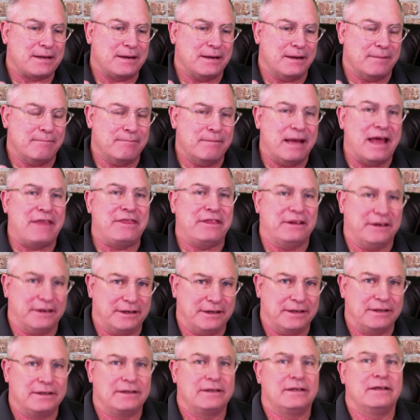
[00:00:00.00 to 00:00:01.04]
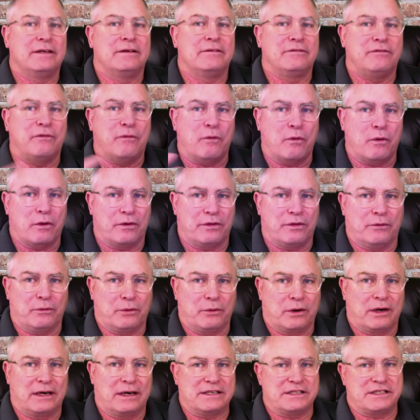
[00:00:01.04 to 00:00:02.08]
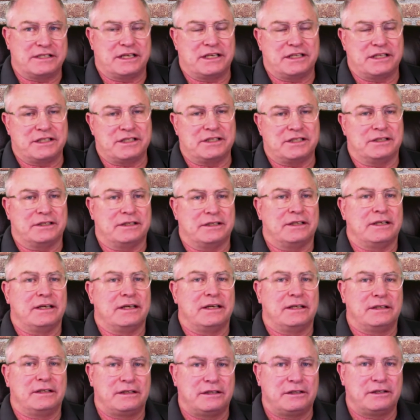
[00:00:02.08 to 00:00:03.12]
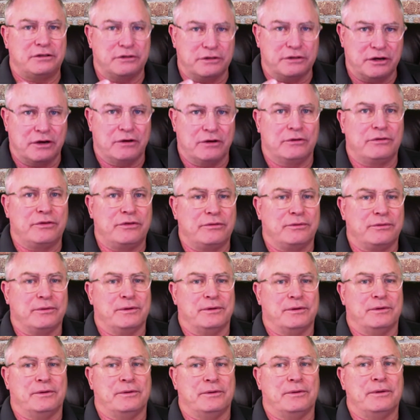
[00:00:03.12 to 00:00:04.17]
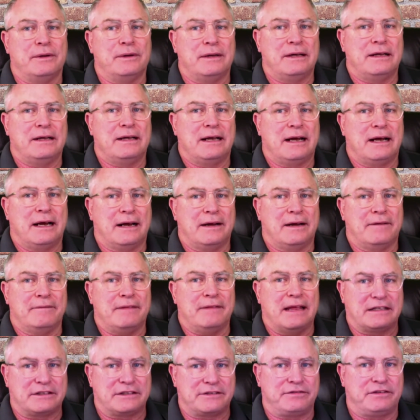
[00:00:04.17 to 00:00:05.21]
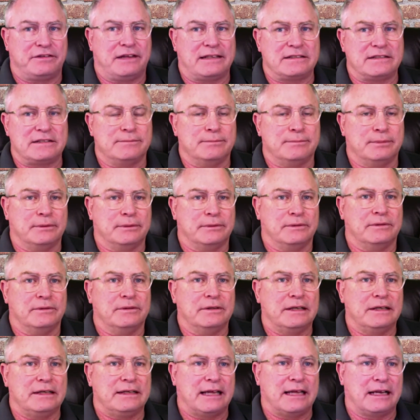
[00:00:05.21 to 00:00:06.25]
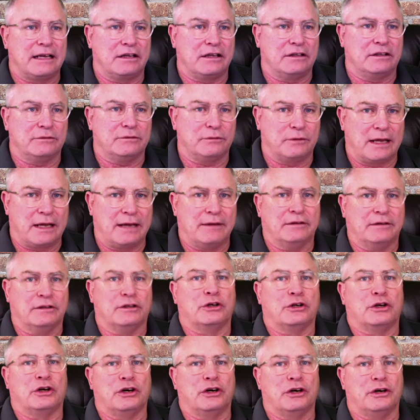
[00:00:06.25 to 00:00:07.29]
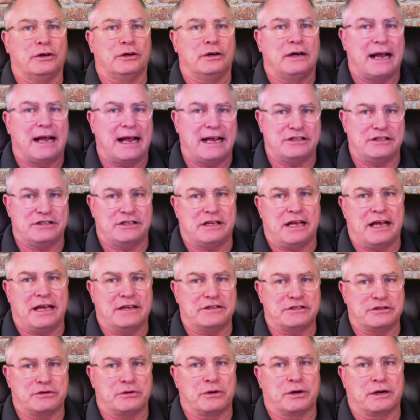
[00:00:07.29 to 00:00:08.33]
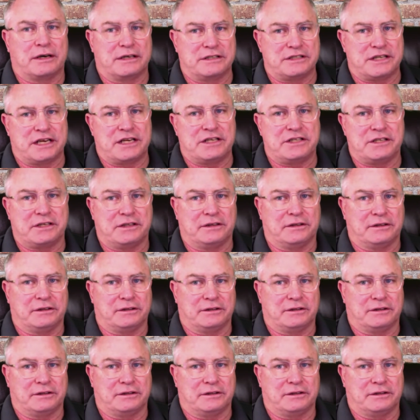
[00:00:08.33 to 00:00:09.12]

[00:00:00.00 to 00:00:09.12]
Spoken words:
method for the organization to go through that's flexible, that can learn as your organization